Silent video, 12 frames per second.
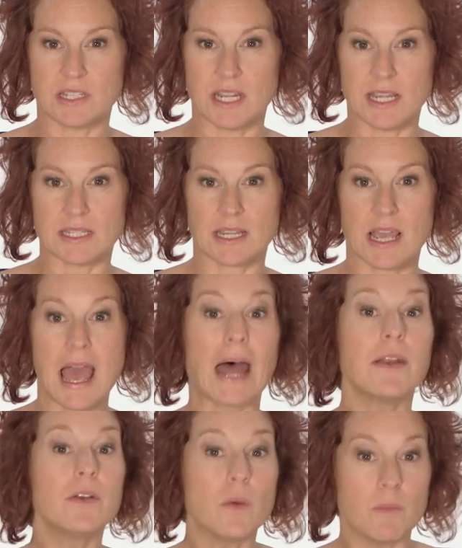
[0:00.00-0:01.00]
disc
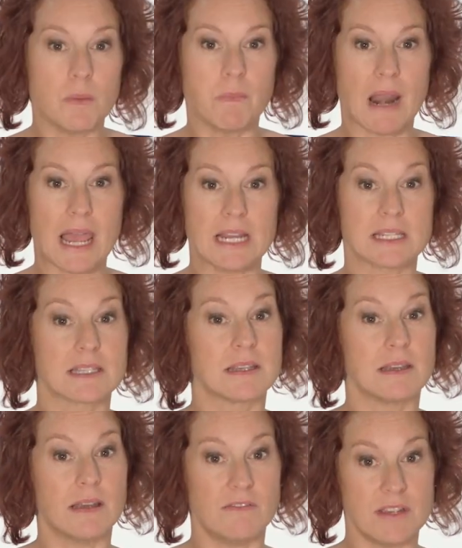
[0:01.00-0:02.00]
and number plates
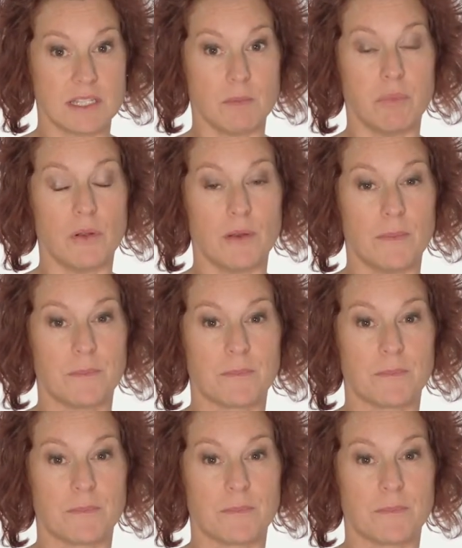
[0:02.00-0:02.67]
are visible.